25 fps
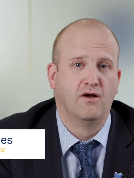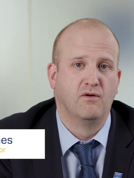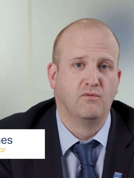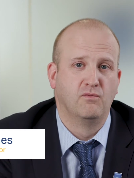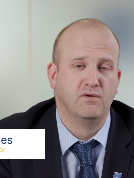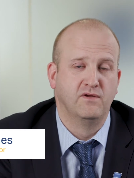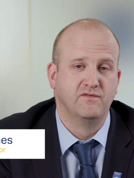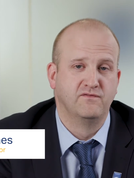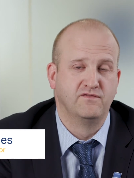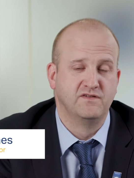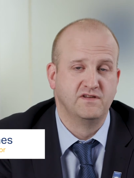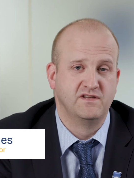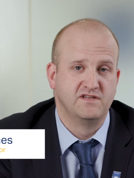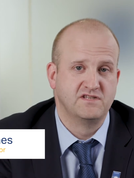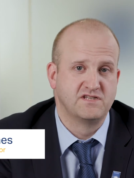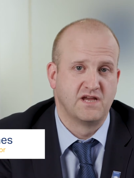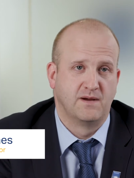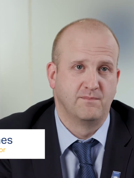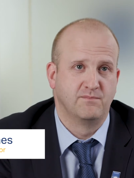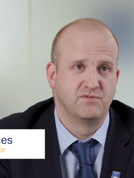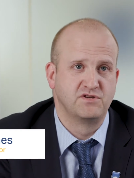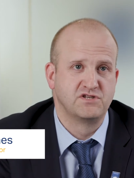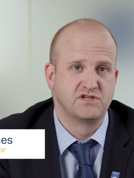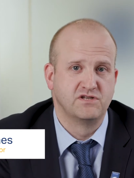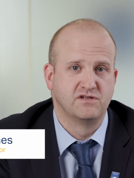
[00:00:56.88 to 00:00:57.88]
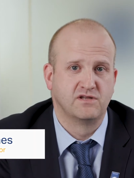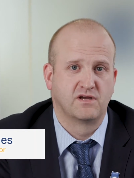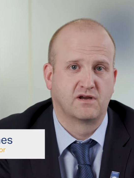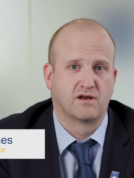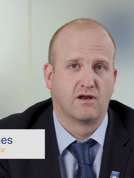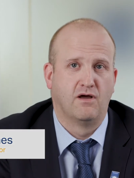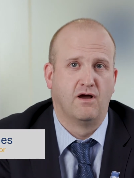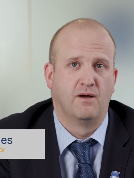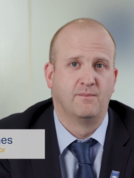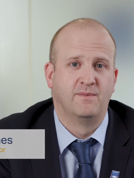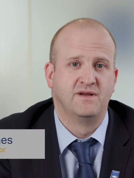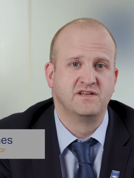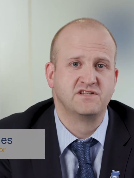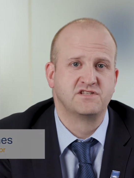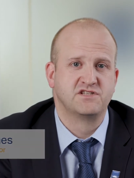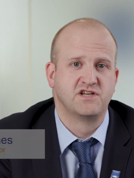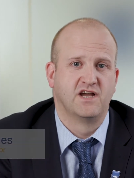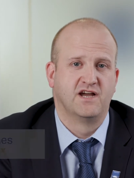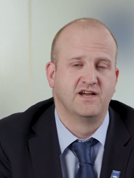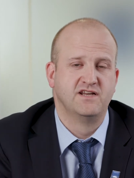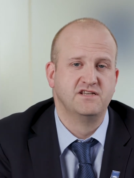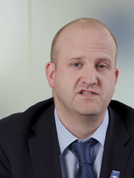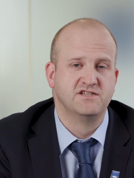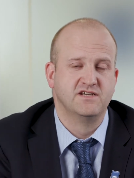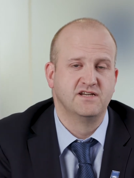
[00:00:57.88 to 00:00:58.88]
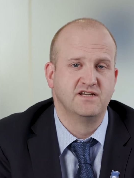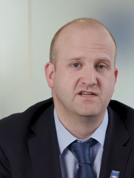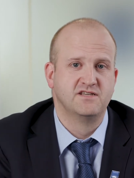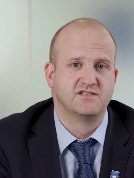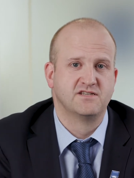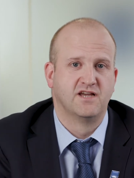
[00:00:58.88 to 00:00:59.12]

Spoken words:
with the temperature, the climate's changing.